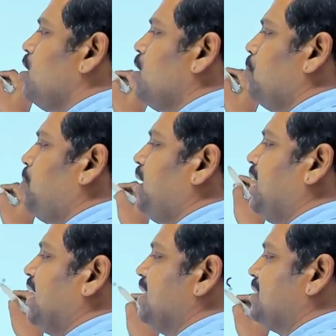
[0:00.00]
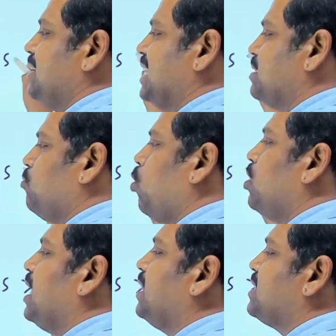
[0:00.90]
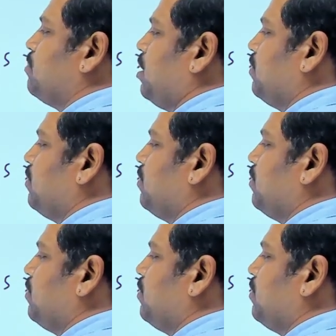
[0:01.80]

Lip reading: P and S is more than the sum of the